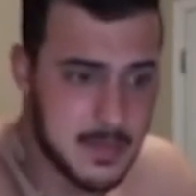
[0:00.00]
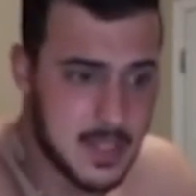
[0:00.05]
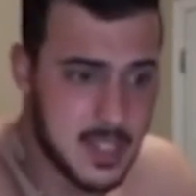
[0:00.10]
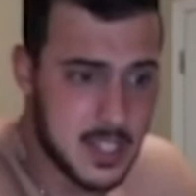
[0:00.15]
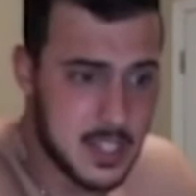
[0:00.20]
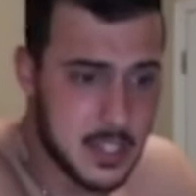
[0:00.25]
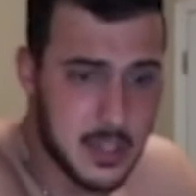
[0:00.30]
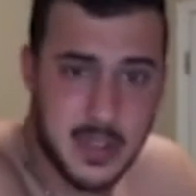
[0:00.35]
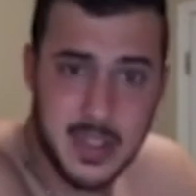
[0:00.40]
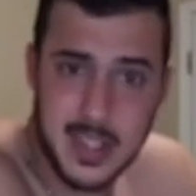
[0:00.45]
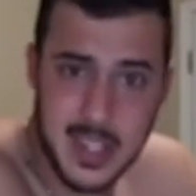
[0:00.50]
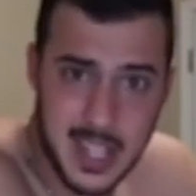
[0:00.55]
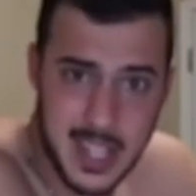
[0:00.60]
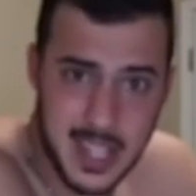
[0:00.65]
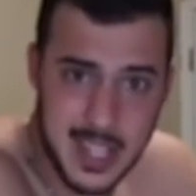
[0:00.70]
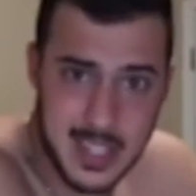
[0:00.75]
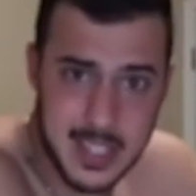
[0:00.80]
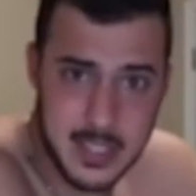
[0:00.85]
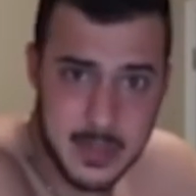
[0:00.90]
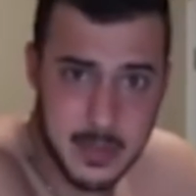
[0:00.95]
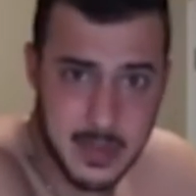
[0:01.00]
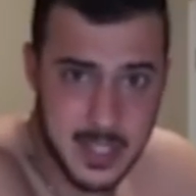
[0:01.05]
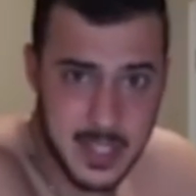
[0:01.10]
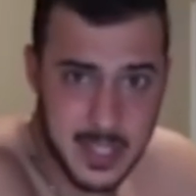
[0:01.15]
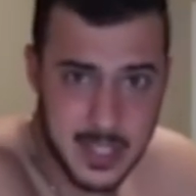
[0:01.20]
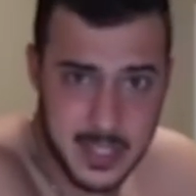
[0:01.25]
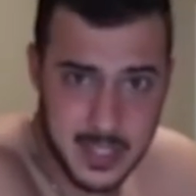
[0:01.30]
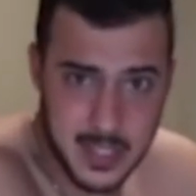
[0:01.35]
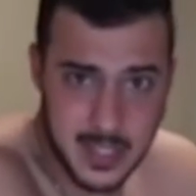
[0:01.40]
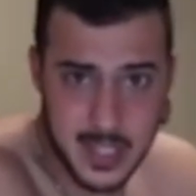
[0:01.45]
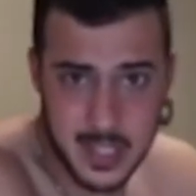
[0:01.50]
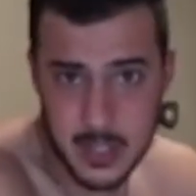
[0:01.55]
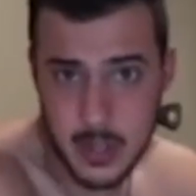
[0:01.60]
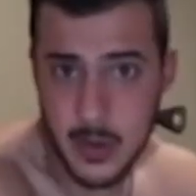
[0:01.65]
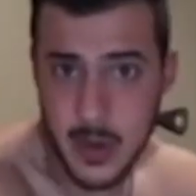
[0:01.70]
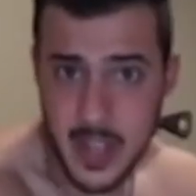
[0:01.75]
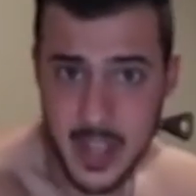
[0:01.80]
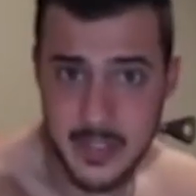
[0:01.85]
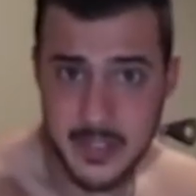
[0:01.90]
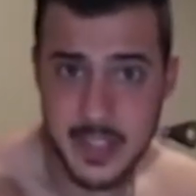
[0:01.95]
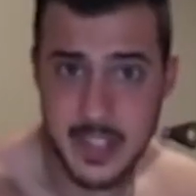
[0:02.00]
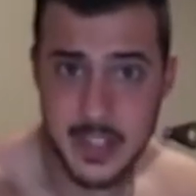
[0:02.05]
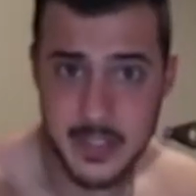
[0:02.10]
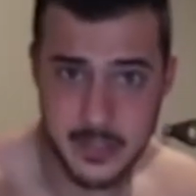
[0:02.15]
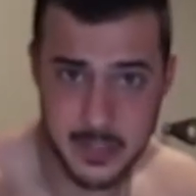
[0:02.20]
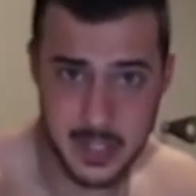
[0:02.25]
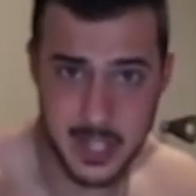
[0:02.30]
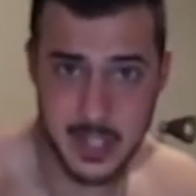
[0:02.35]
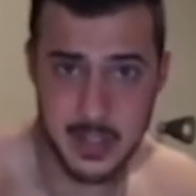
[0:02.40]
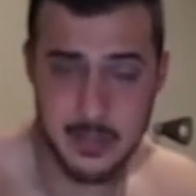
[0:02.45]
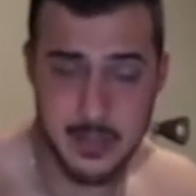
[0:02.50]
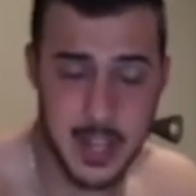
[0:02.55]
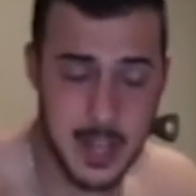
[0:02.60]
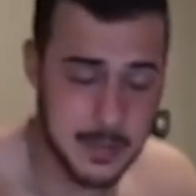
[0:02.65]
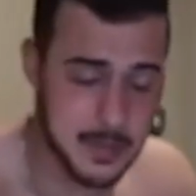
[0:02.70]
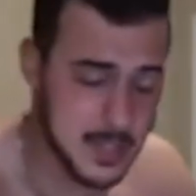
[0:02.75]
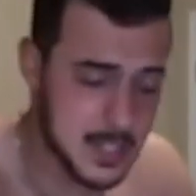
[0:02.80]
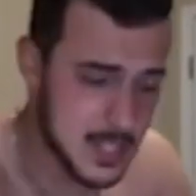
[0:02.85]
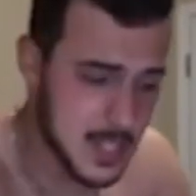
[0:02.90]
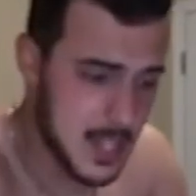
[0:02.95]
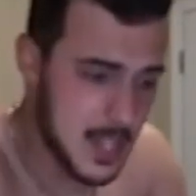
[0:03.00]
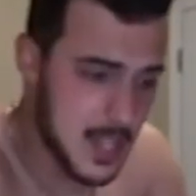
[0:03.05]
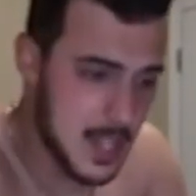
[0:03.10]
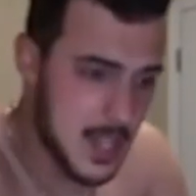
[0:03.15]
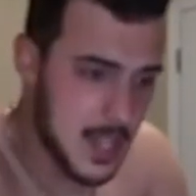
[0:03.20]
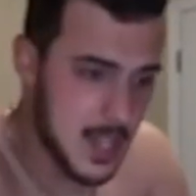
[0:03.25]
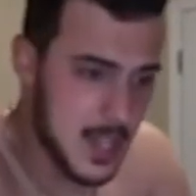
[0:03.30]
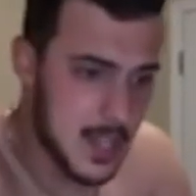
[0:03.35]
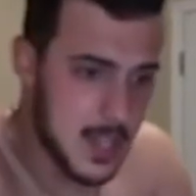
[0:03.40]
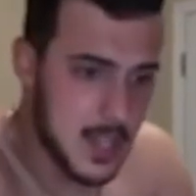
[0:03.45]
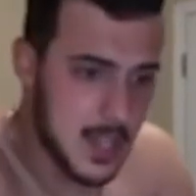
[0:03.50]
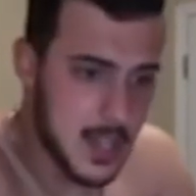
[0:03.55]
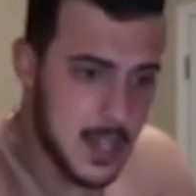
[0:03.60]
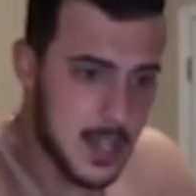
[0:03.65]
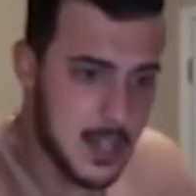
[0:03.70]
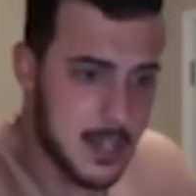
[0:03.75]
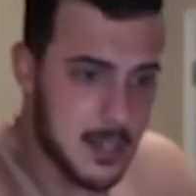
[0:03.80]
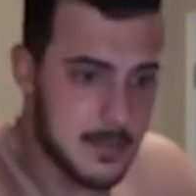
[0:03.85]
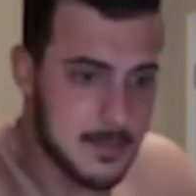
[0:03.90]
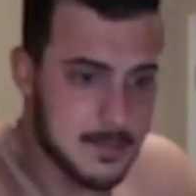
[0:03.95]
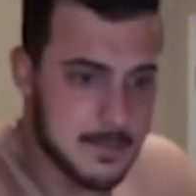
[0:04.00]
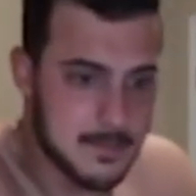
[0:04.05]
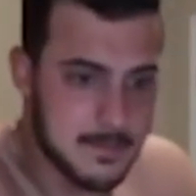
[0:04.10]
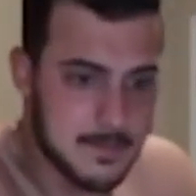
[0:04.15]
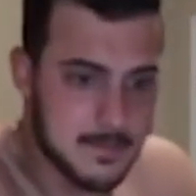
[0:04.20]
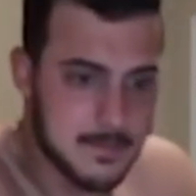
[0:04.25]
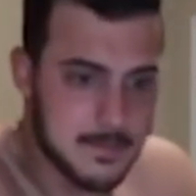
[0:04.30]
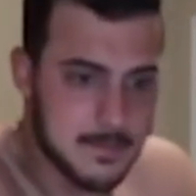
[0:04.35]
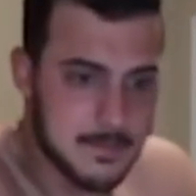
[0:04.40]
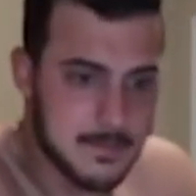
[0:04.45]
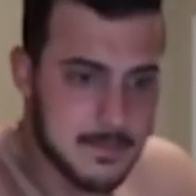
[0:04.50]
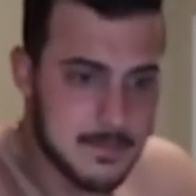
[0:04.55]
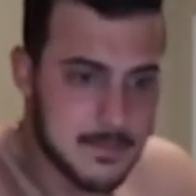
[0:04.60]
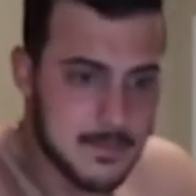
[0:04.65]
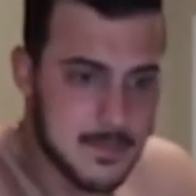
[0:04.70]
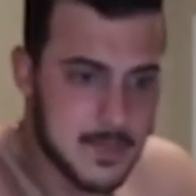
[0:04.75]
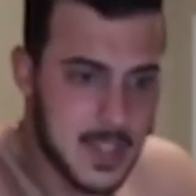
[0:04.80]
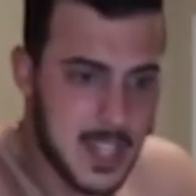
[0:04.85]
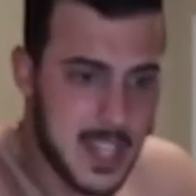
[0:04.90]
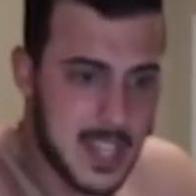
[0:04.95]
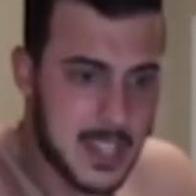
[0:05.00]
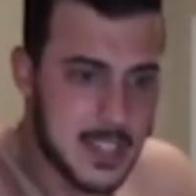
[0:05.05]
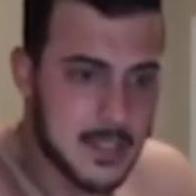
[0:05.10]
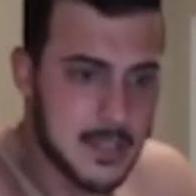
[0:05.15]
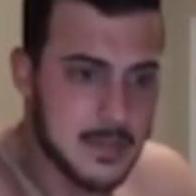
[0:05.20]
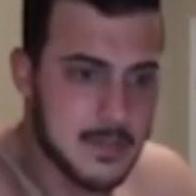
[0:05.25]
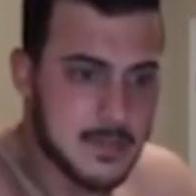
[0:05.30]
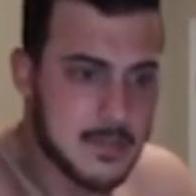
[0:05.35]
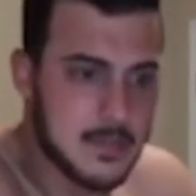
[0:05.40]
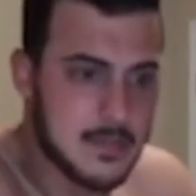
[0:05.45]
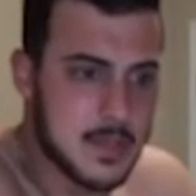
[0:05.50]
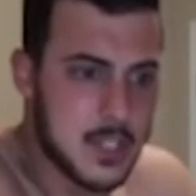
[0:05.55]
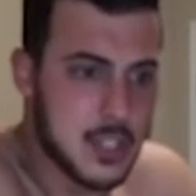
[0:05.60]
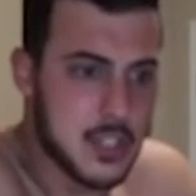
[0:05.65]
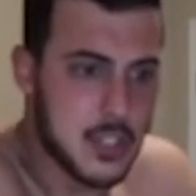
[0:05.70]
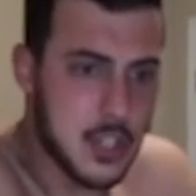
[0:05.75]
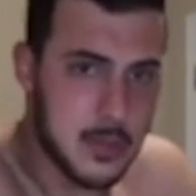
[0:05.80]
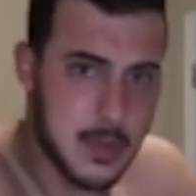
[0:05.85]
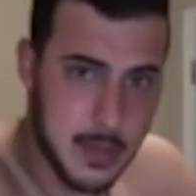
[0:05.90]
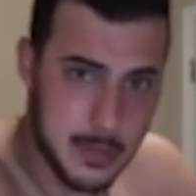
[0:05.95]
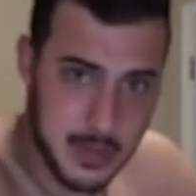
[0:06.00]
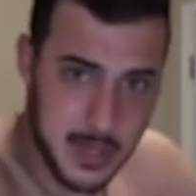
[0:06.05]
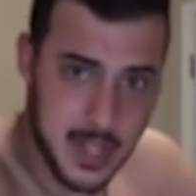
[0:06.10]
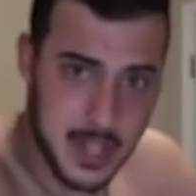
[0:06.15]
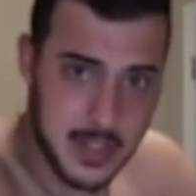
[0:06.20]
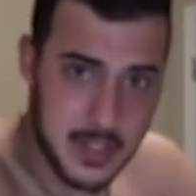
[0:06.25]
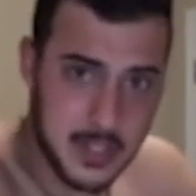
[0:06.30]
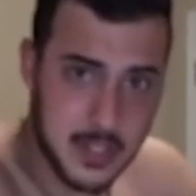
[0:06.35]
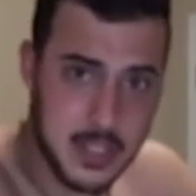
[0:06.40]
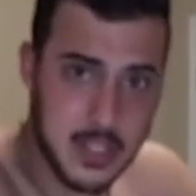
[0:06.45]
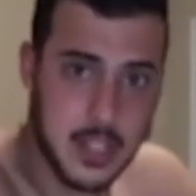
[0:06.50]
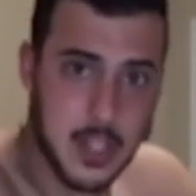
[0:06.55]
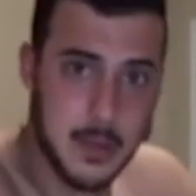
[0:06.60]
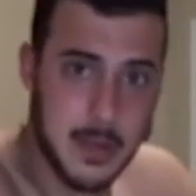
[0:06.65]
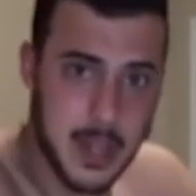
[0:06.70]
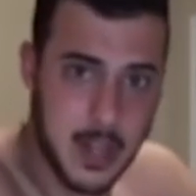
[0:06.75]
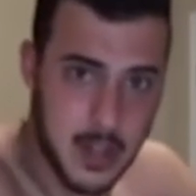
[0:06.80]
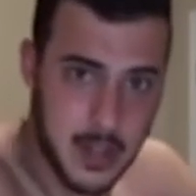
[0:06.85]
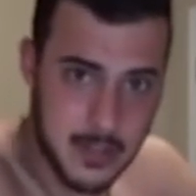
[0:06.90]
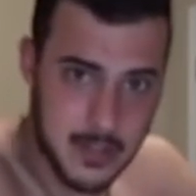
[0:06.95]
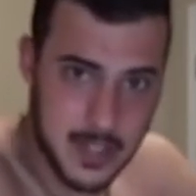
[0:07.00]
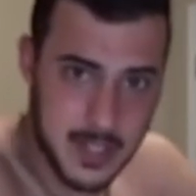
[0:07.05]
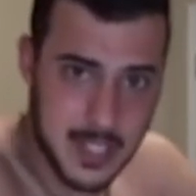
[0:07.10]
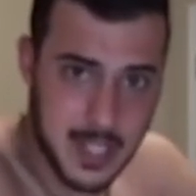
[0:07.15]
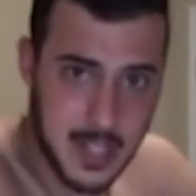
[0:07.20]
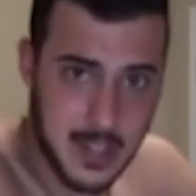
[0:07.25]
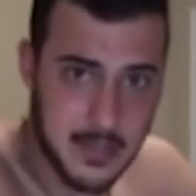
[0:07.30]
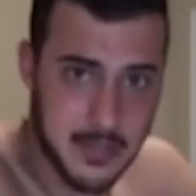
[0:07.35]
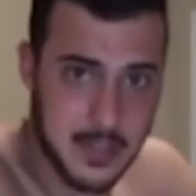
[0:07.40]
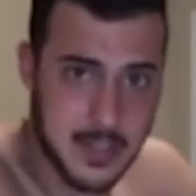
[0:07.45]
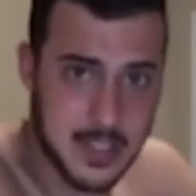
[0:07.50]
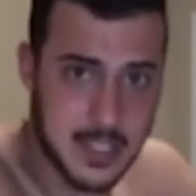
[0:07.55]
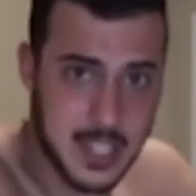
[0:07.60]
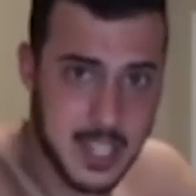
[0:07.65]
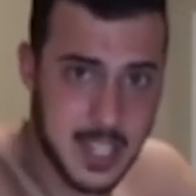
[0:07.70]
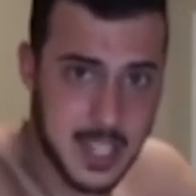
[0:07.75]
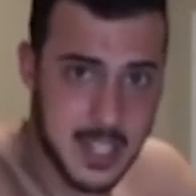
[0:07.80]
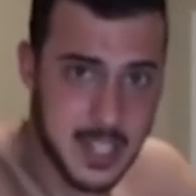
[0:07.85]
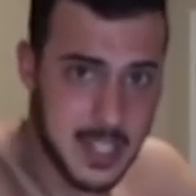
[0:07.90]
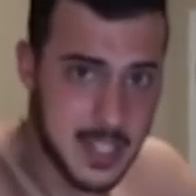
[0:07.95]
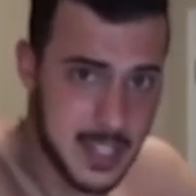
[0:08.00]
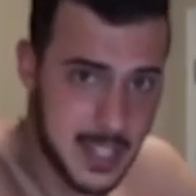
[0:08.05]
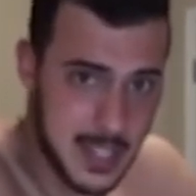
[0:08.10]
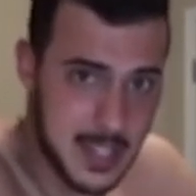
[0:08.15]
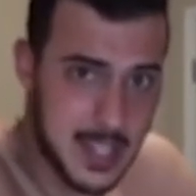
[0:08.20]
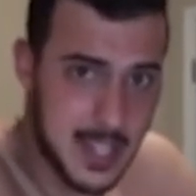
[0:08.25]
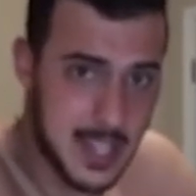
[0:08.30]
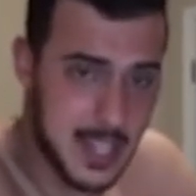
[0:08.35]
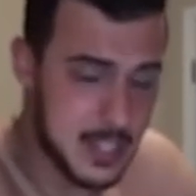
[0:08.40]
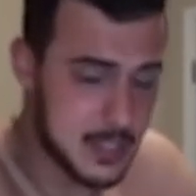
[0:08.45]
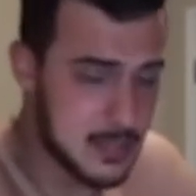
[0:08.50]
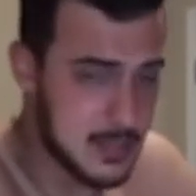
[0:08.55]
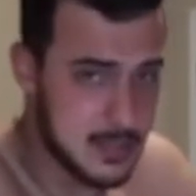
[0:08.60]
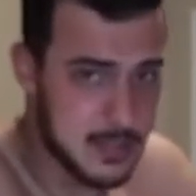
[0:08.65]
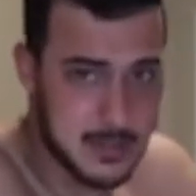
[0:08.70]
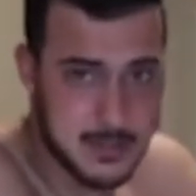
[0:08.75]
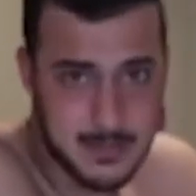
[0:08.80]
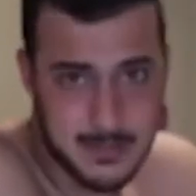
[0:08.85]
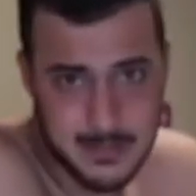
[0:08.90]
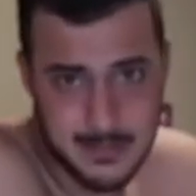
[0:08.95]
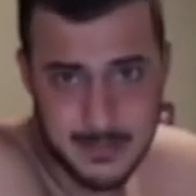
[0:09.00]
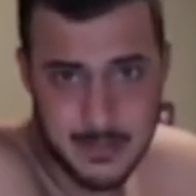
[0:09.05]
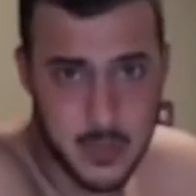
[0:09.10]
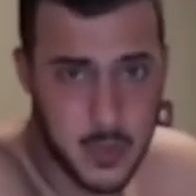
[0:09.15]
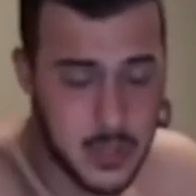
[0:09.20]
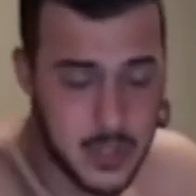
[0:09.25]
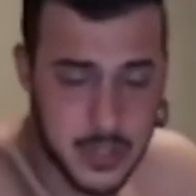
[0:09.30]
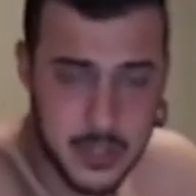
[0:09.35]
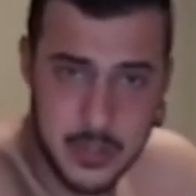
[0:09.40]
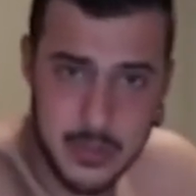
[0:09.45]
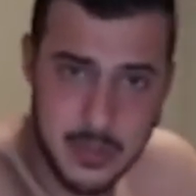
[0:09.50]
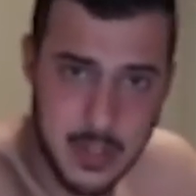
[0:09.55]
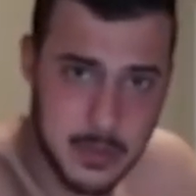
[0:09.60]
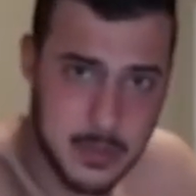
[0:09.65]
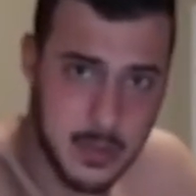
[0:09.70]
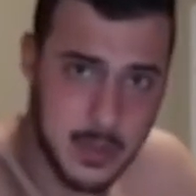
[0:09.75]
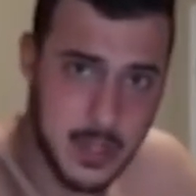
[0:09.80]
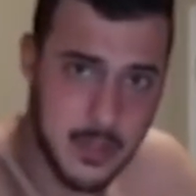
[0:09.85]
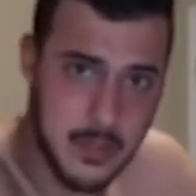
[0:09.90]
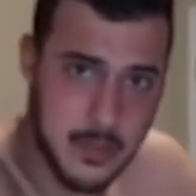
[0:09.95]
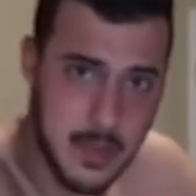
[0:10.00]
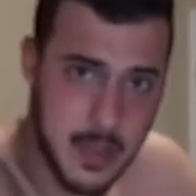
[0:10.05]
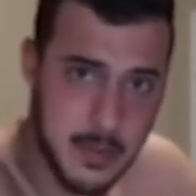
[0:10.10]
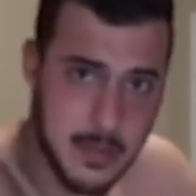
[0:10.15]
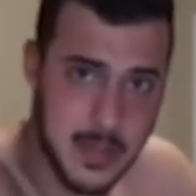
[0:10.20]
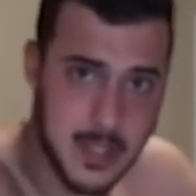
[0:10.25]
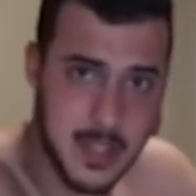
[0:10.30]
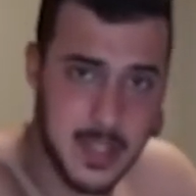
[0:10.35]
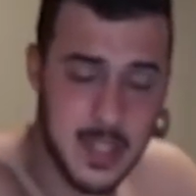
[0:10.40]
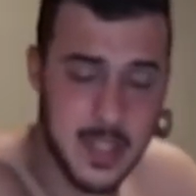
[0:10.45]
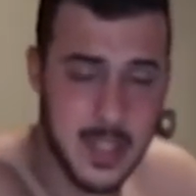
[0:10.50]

during legs when they go heavy and for a lot of reps. I can control my breath and slow my heart rate down for a second and get that extra 1 or 2 reps, whatever it may be.